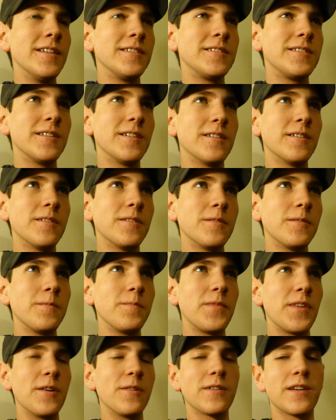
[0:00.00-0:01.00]

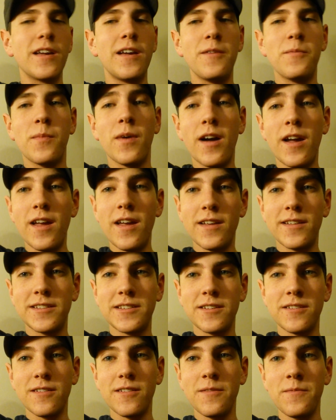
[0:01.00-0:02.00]
So, okay, my
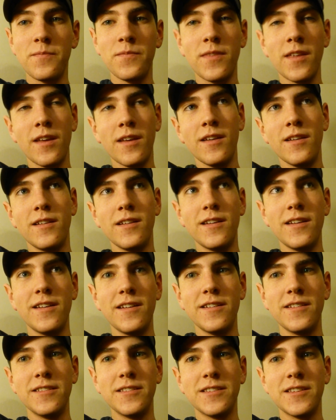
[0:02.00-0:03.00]
answer
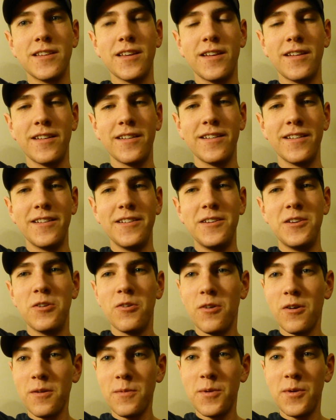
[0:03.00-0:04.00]
is
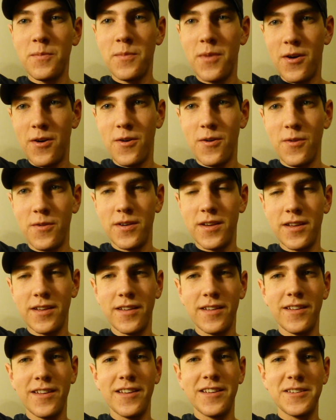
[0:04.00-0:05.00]
normal mode,
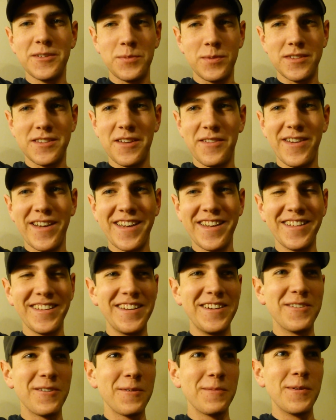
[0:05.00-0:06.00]

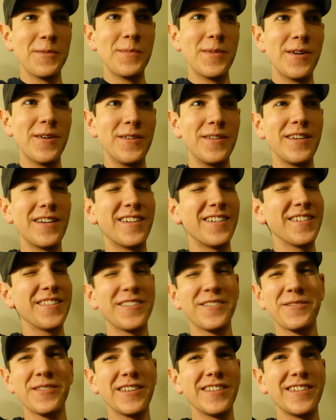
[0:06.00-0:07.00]
specifically normal mode,
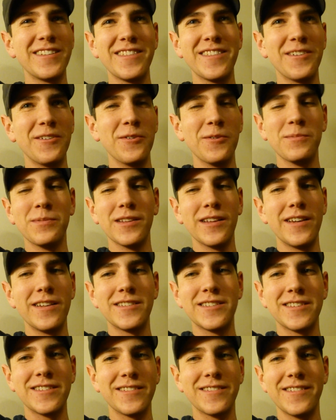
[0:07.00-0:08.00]
although really the whole
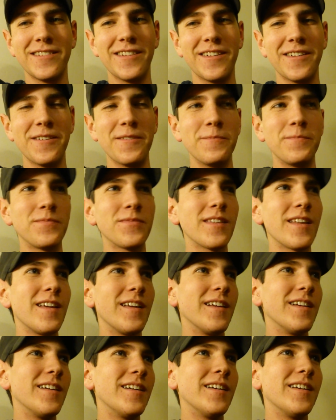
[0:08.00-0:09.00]
place.
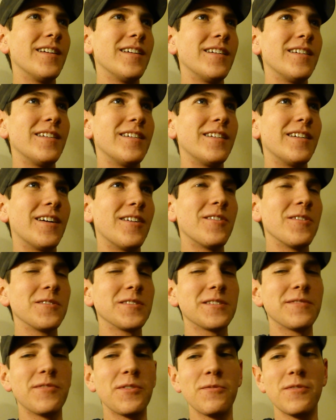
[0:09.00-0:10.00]

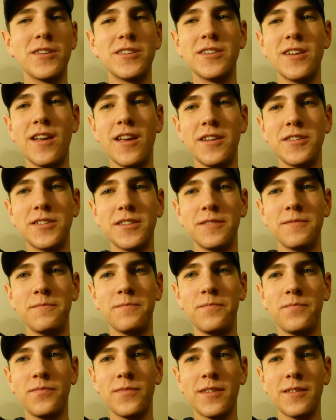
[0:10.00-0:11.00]
Halls of
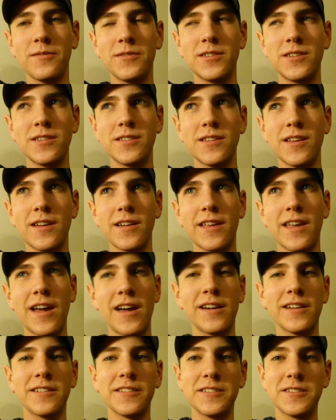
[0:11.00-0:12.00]
Origination, which is a
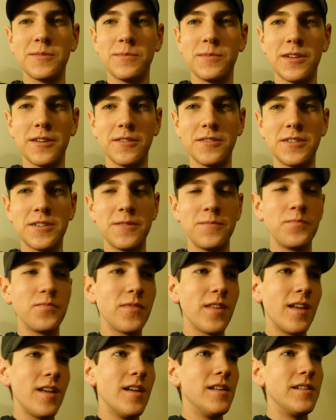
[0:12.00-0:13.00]
Cataclysm dungeon.
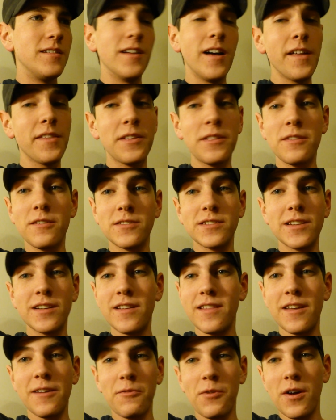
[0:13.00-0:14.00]
Not that there's
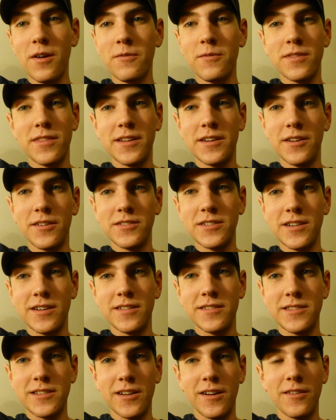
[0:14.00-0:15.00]
anything wrong with the dungeon
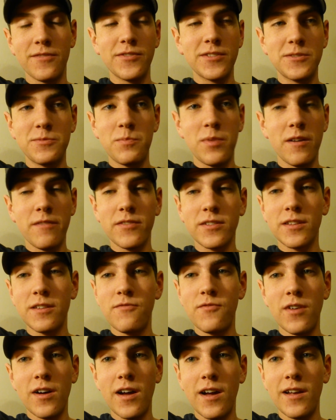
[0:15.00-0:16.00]
itself. It's perfectly
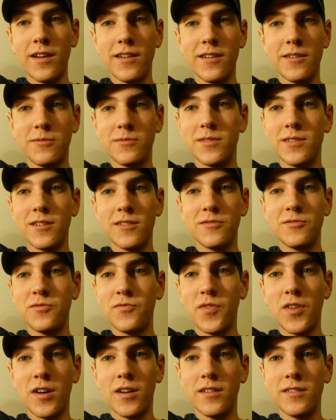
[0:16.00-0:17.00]
fine. It's
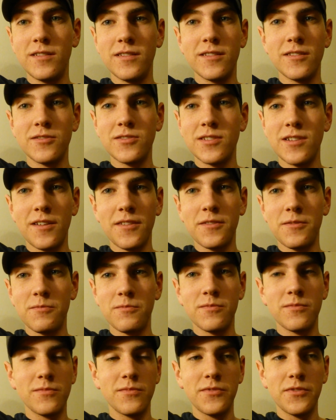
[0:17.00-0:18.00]
fun. There's
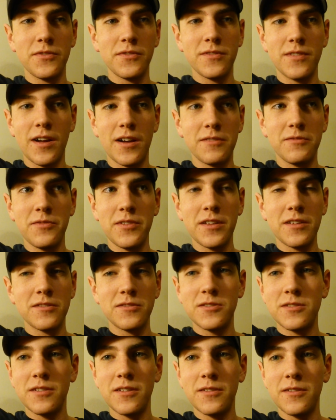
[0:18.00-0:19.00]
nothing... I don't think
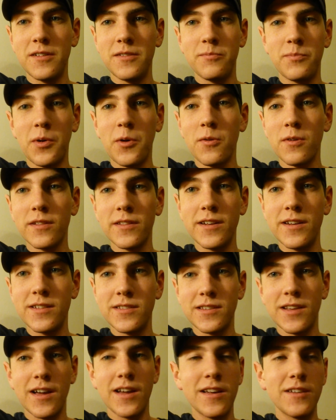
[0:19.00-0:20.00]
it's poorly
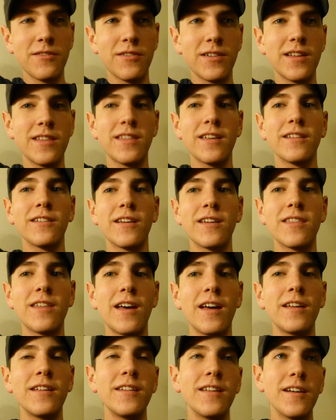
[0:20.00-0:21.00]
designed or anything like
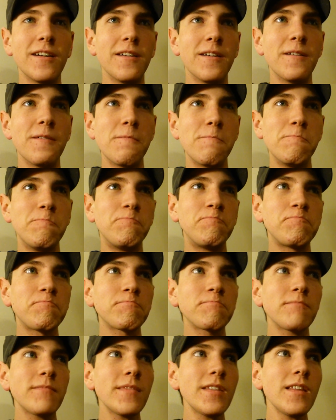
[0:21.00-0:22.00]
that.
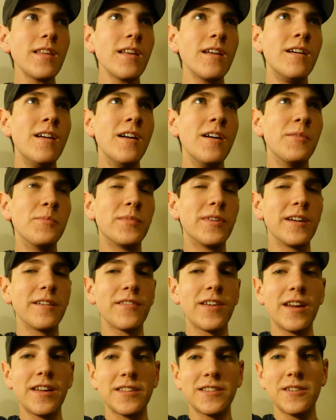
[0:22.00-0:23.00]
But
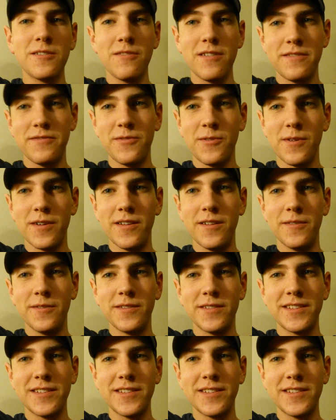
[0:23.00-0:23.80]
I've got a story for you.